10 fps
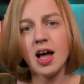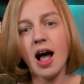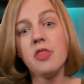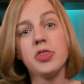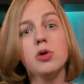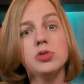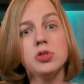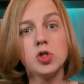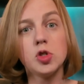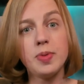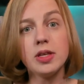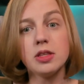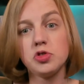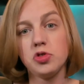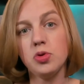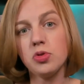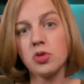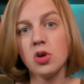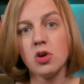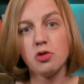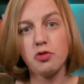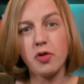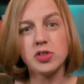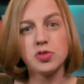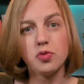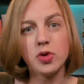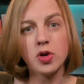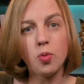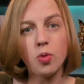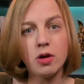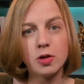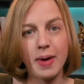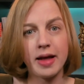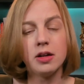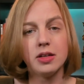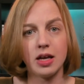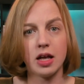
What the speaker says: And those who speak the truth face real-world penalty.